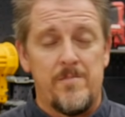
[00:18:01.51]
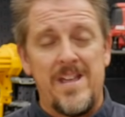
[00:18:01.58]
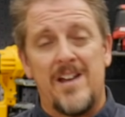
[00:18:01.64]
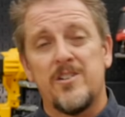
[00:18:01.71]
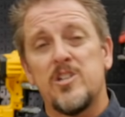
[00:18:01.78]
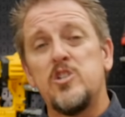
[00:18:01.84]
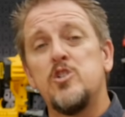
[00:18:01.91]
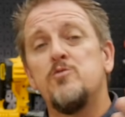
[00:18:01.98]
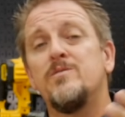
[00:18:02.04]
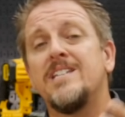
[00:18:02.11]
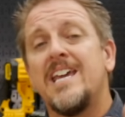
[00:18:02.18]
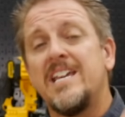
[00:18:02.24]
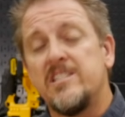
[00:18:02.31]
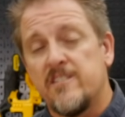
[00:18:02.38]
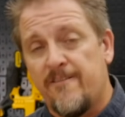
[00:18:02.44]
Now, do you
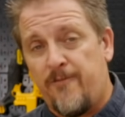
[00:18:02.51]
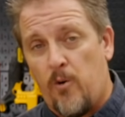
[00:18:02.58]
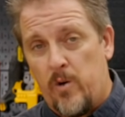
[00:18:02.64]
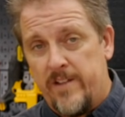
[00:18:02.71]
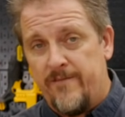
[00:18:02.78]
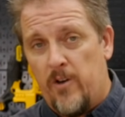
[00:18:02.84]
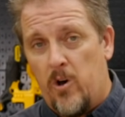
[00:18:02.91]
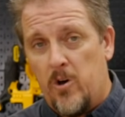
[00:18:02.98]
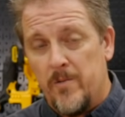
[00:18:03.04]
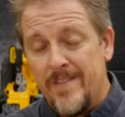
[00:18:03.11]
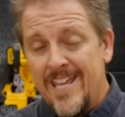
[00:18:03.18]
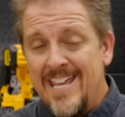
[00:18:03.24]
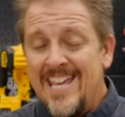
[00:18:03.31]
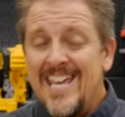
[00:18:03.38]
need the forty volt?